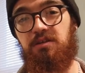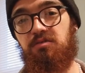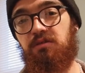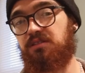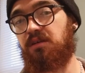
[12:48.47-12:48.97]

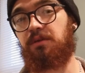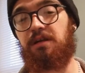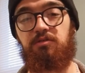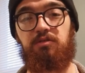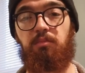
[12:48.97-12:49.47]
you and
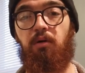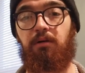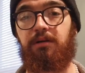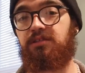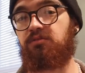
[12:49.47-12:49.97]
somebody who was
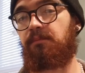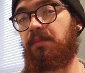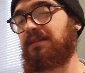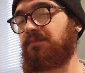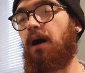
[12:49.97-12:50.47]
born into
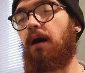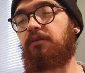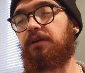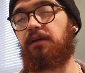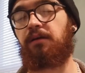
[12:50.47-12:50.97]
immense
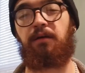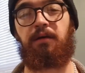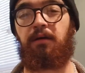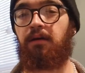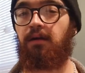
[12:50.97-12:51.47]
poverty
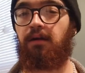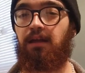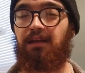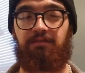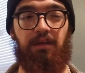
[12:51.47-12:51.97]

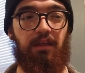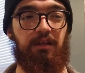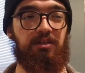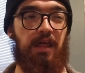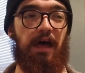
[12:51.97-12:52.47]
in a
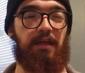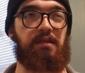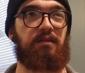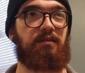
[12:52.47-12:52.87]
village that